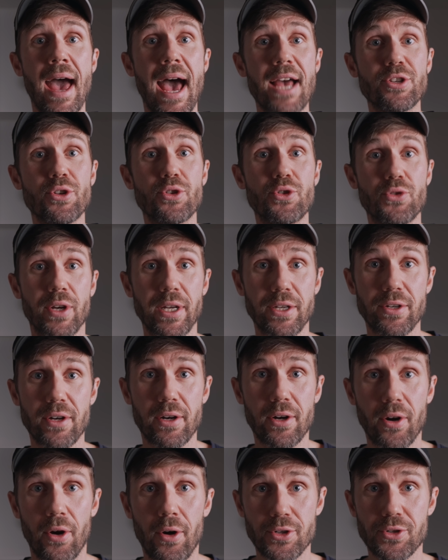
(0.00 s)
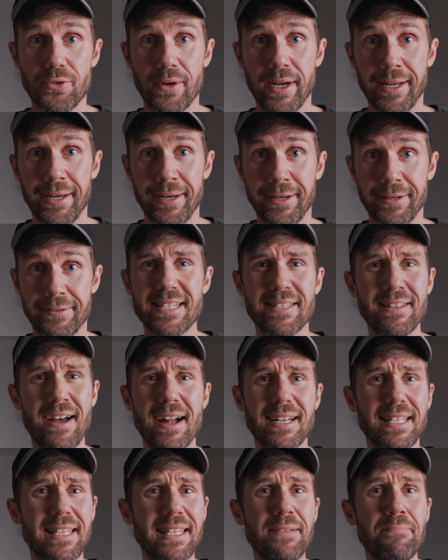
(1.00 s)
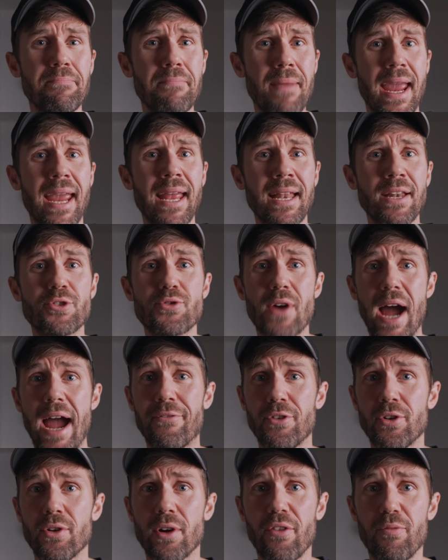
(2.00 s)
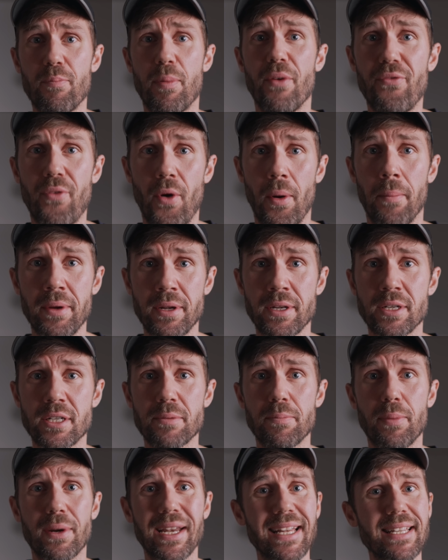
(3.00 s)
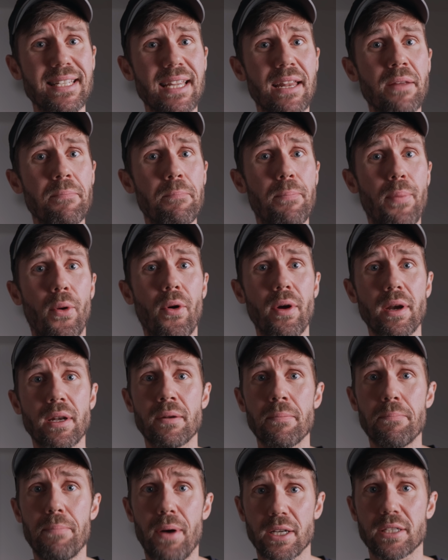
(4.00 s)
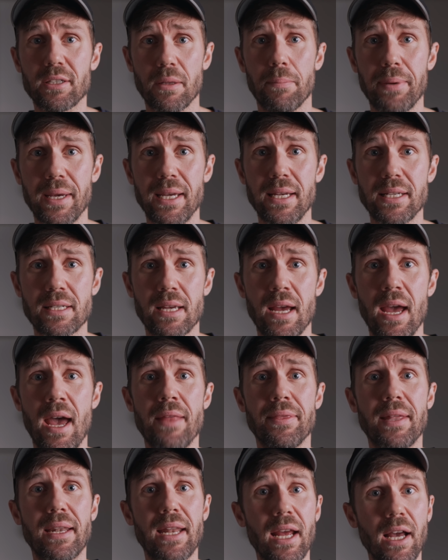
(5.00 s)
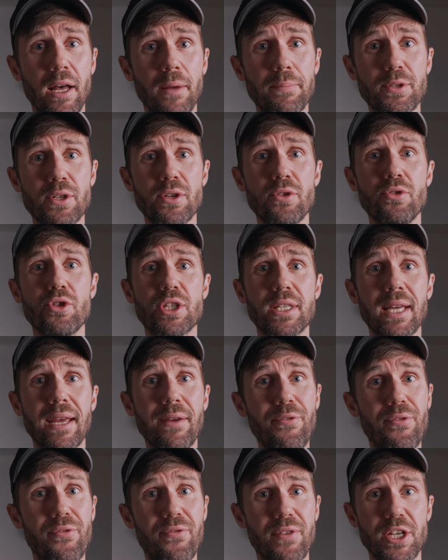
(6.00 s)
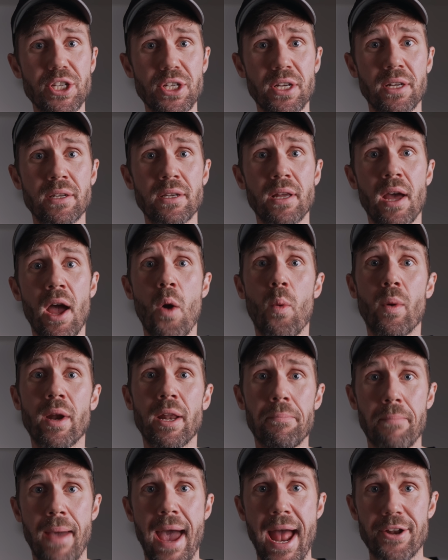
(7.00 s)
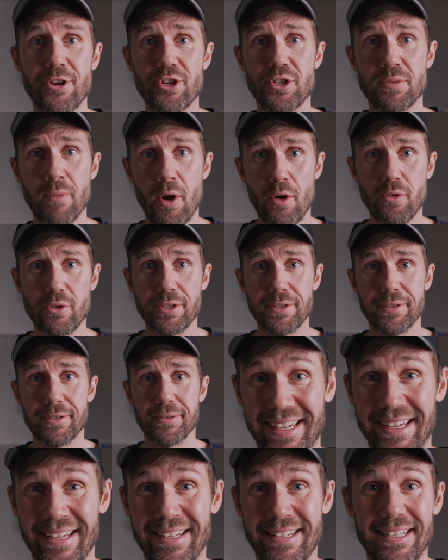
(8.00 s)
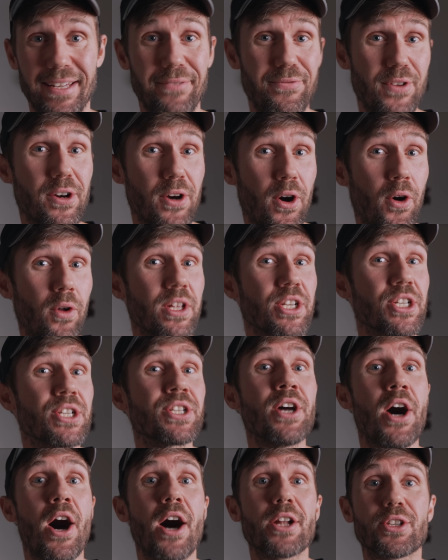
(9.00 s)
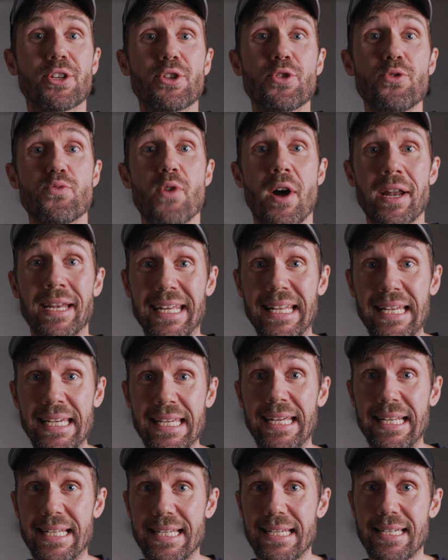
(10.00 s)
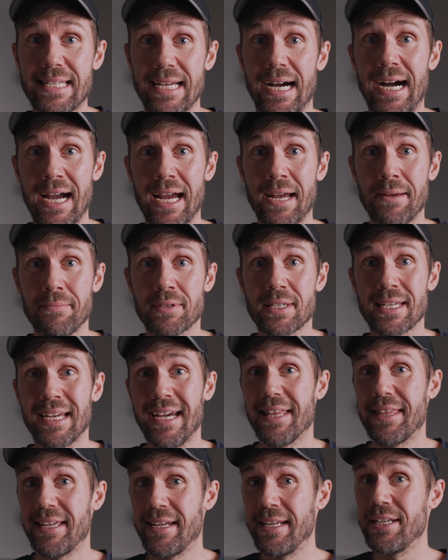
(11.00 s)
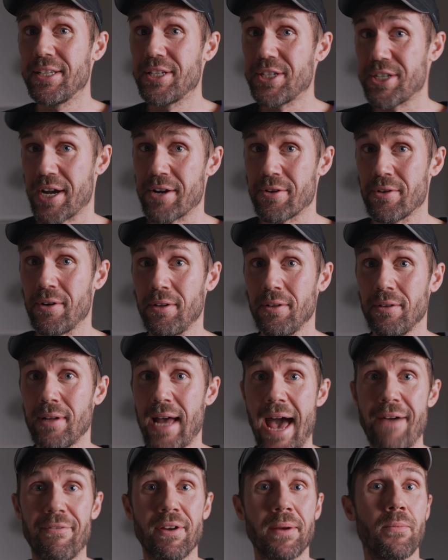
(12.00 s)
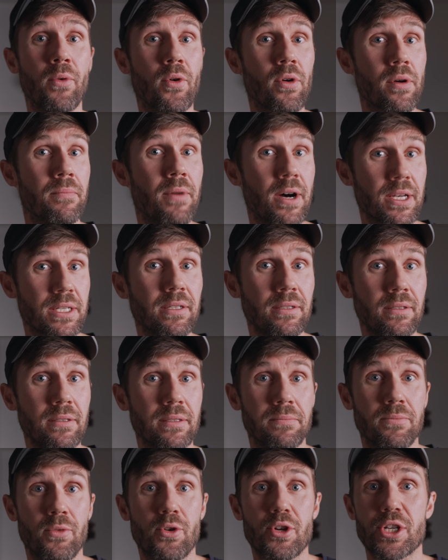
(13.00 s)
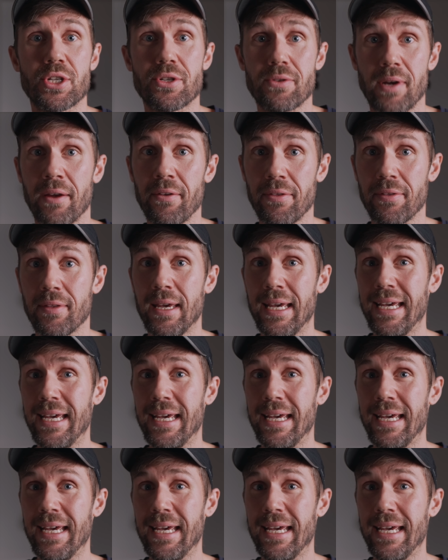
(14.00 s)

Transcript: as you treat your core training. It's not the main driver of performance, but it's an important puzzle piece that helps you stay efficient when it matters most. And if your goal is not to run elite times, then in general, having more muscle and more strength